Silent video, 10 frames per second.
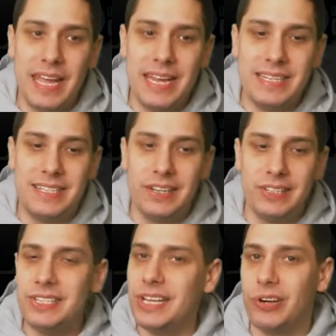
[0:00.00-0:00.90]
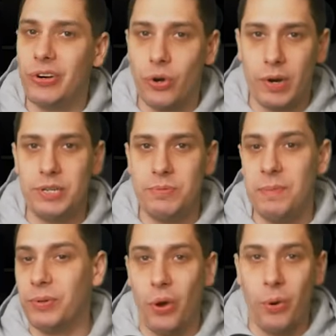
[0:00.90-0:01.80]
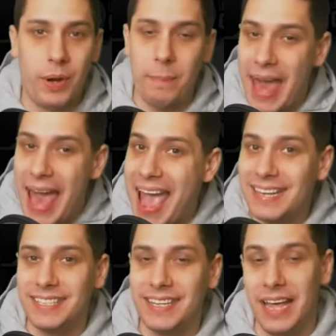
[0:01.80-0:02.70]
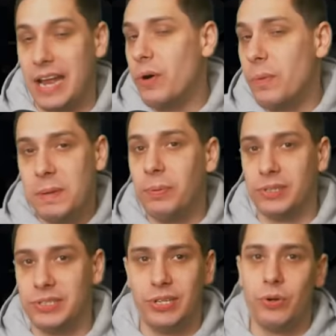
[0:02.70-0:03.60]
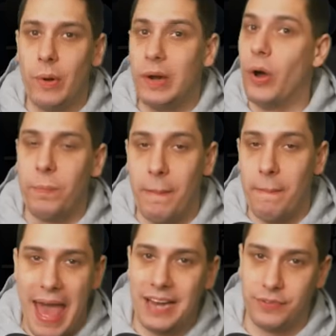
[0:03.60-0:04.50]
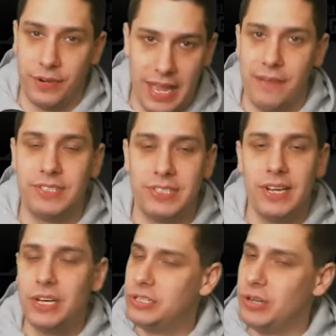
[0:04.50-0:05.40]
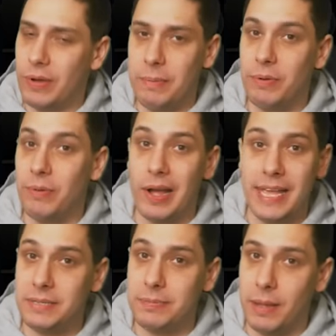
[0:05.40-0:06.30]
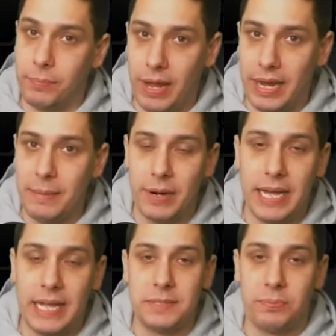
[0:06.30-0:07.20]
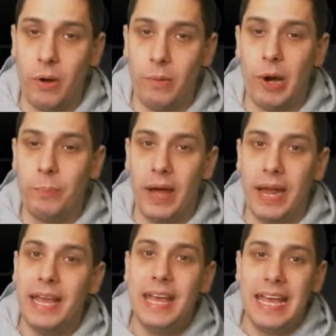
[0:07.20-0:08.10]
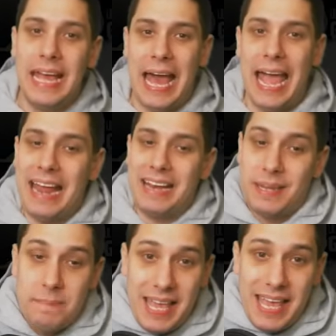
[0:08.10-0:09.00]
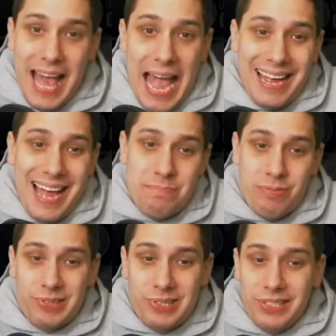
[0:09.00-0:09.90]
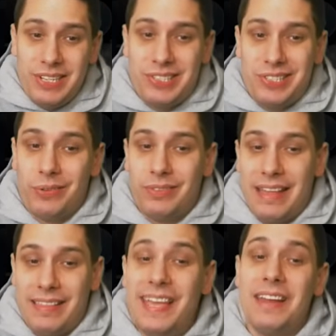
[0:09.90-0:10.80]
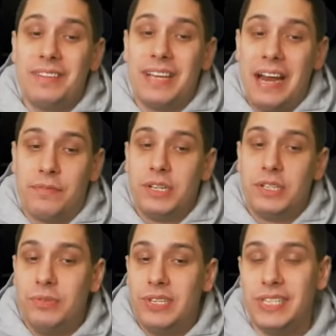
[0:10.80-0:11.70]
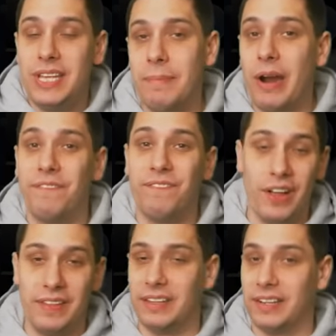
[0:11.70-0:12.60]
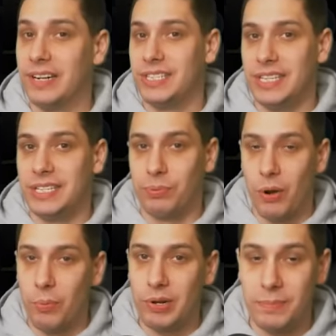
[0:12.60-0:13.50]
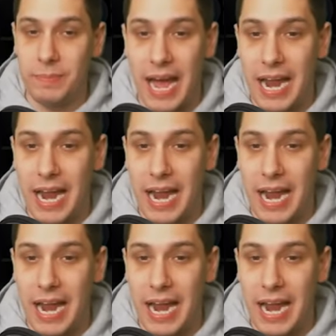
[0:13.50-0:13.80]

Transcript: it doesn't encourage people to open up packs. Like, I know people are still going to open up packs for gifts. Don't get me wrong, E A is making plenty of money on this promo, but I, to me, I, I personally just don't, I think it kind of reduces the amount of fun that there is in this promo, to be